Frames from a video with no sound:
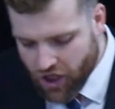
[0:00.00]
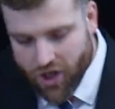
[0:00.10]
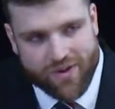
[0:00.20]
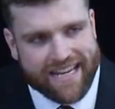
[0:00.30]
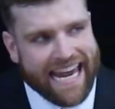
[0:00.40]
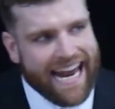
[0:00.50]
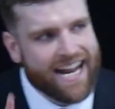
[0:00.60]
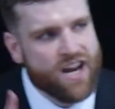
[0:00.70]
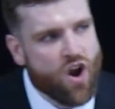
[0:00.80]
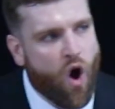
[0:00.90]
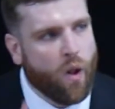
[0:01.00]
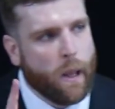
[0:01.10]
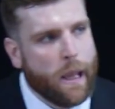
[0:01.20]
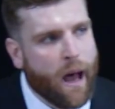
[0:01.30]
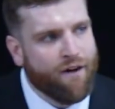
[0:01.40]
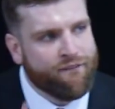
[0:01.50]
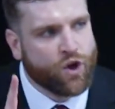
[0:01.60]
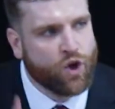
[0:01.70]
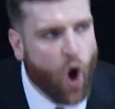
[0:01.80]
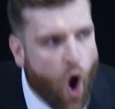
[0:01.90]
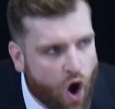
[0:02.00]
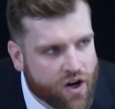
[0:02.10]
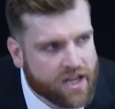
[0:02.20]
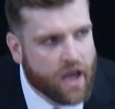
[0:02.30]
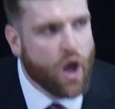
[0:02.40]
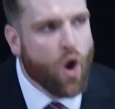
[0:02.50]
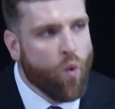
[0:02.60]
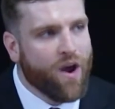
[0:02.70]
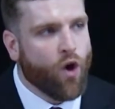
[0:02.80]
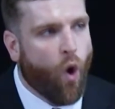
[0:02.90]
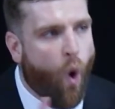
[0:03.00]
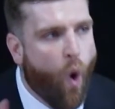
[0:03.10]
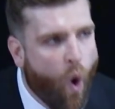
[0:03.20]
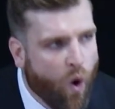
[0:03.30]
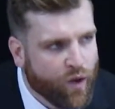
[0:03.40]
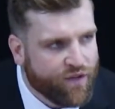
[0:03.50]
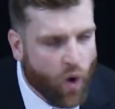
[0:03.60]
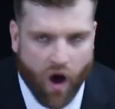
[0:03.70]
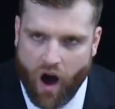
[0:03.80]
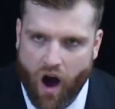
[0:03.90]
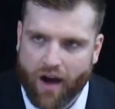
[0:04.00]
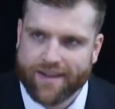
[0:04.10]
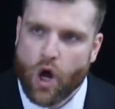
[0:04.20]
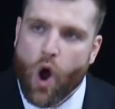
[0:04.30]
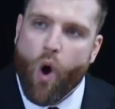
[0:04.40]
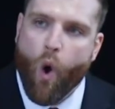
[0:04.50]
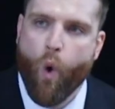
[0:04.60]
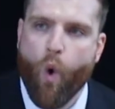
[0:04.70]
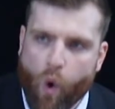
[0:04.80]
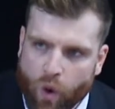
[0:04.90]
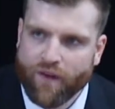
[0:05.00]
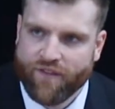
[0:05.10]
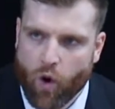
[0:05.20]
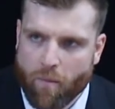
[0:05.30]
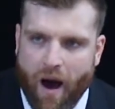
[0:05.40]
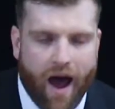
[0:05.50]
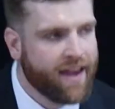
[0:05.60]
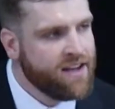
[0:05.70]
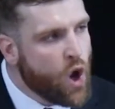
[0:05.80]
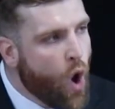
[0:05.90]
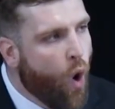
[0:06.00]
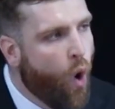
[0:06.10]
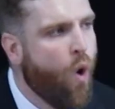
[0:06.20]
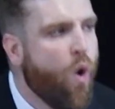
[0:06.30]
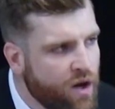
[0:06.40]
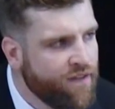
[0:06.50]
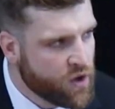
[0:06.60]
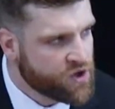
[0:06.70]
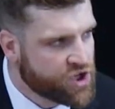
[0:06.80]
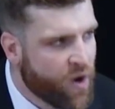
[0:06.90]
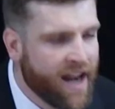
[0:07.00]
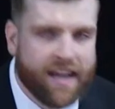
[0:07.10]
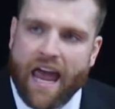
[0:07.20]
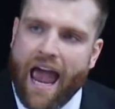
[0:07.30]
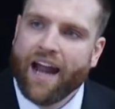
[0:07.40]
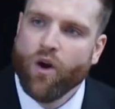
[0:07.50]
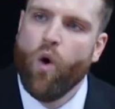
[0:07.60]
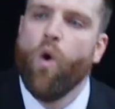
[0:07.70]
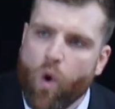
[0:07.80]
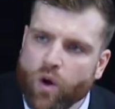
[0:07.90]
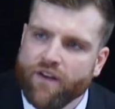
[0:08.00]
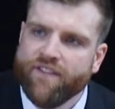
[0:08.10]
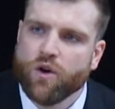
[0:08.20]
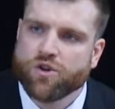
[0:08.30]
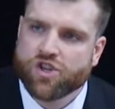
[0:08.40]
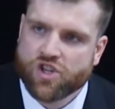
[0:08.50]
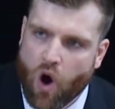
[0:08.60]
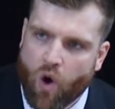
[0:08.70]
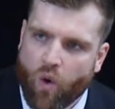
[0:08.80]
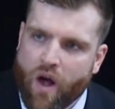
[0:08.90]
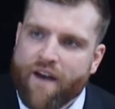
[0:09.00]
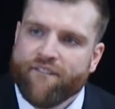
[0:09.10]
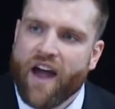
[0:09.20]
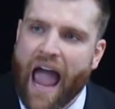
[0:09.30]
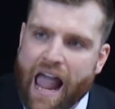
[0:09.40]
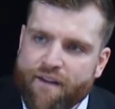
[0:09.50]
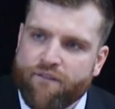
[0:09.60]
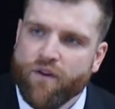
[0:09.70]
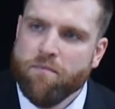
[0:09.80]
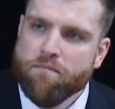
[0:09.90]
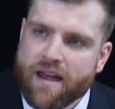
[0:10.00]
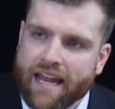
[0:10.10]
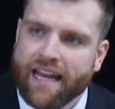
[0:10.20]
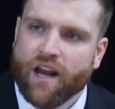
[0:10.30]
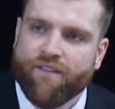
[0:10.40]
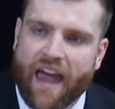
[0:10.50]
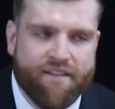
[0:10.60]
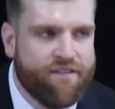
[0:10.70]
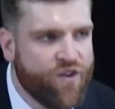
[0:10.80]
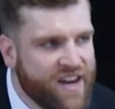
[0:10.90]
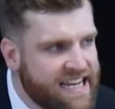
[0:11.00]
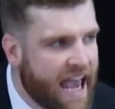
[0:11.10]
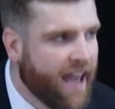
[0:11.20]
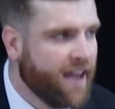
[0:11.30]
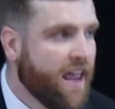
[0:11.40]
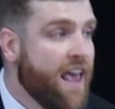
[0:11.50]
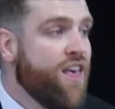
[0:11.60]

you did not love God with all of your heart all of your mind, all of your strength, and all of your soul for every minute of every day.